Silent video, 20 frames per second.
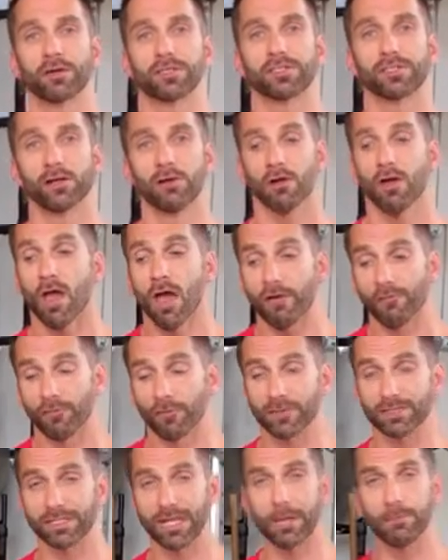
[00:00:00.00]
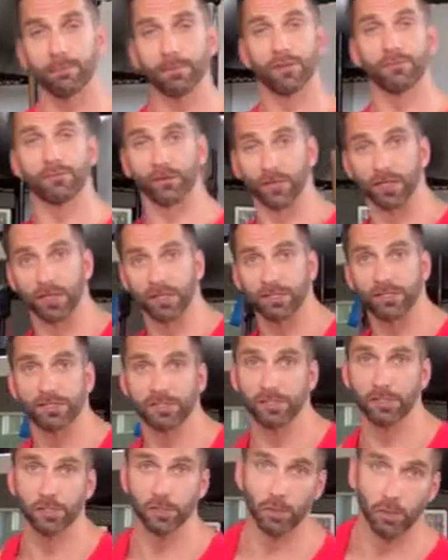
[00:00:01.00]
So for example, if you're going to
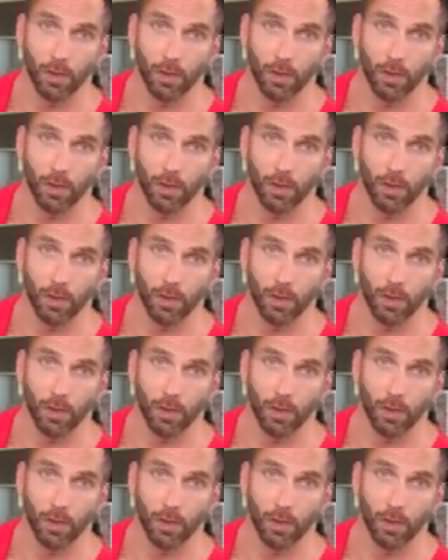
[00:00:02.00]
do